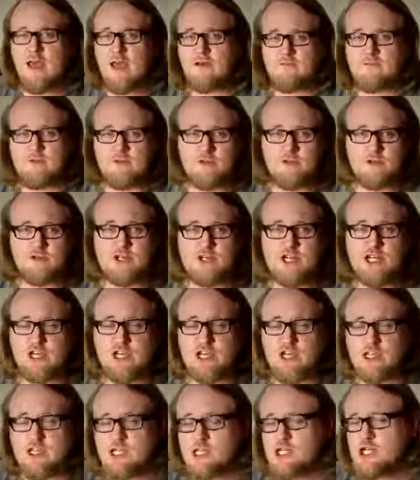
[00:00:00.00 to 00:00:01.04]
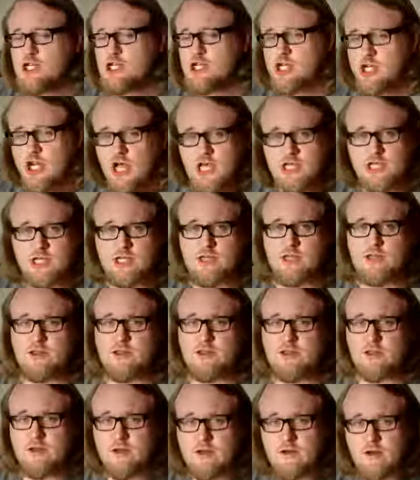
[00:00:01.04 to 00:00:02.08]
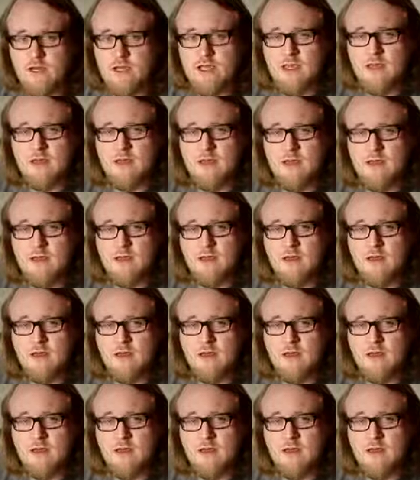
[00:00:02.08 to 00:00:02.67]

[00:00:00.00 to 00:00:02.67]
evolution is just a theory,